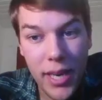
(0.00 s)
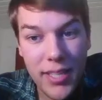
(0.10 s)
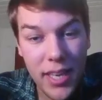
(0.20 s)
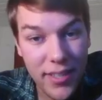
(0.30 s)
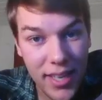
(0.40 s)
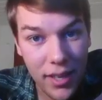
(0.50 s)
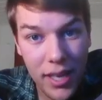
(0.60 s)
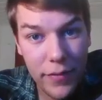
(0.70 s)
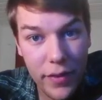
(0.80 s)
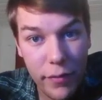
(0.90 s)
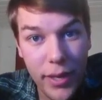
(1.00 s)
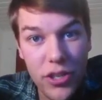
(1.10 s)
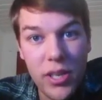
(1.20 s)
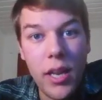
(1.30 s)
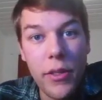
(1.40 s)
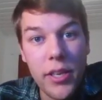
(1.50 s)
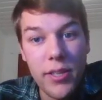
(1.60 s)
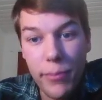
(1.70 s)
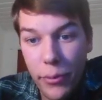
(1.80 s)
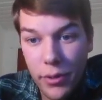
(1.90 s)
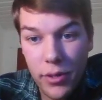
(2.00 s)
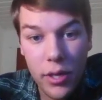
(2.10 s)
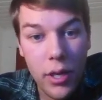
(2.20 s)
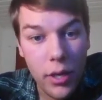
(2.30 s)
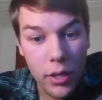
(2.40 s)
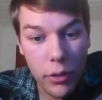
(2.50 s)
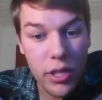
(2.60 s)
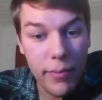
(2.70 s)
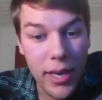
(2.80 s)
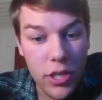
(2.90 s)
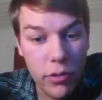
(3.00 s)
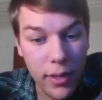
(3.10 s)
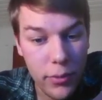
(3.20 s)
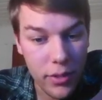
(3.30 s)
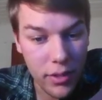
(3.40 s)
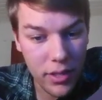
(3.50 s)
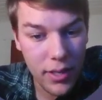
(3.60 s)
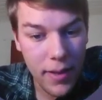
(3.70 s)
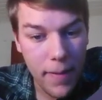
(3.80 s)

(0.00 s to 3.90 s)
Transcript: as I said, a lot of information that I think is important goes in my descriptions.